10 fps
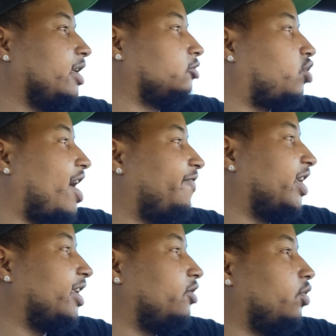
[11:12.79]
in
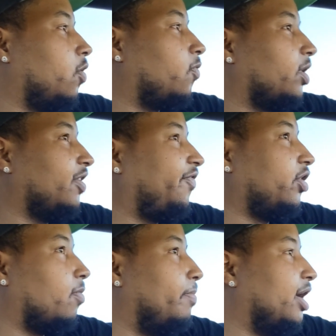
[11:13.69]
traffic, and you don't really
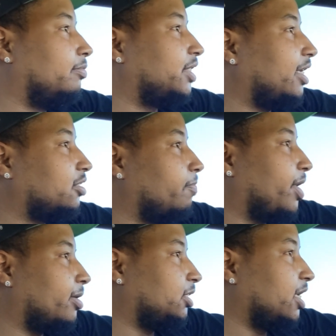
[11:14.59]
feel bumps as
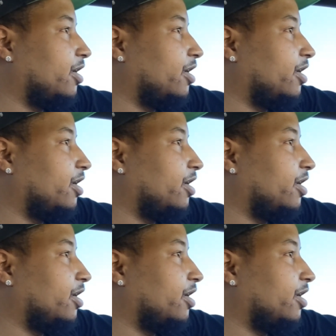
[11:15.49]
compared to